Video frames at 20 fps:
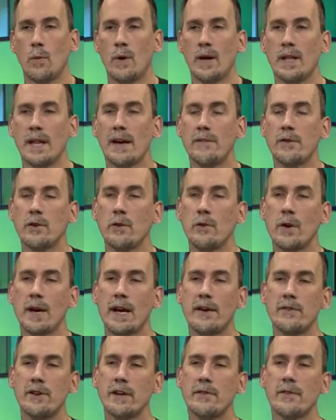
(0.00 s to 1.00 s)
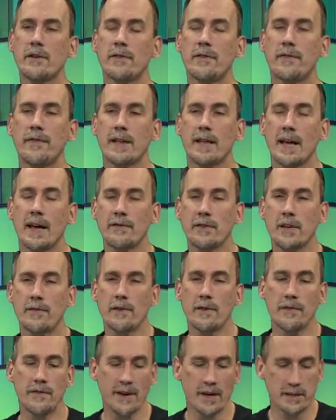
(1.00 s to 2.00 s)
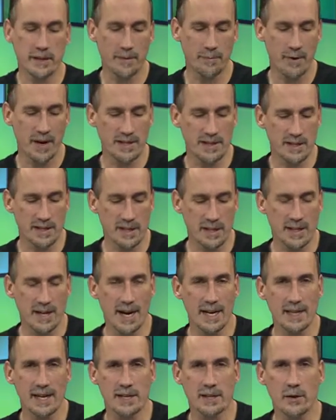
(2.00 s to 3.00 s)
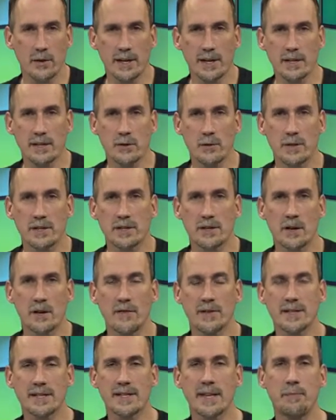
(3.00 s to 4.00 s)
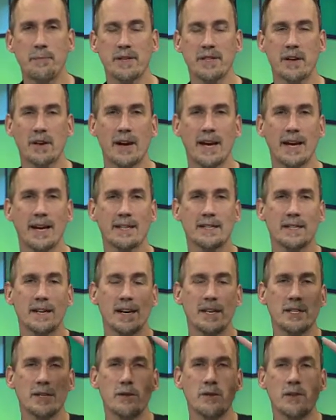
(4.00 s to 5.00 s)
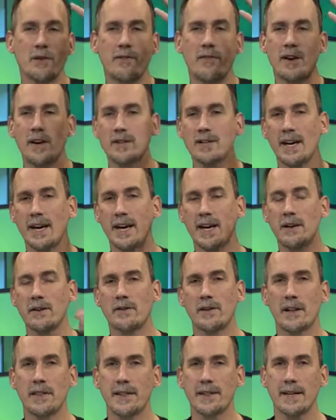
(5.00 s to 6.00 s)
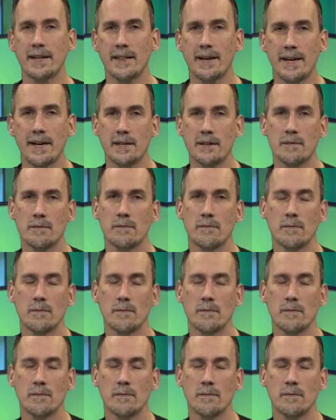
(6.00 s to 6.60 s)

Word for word: well, have you uh, have you ever have you ever felt the presence of God like going into a service and they put their hands on you and you fall down or anything like that?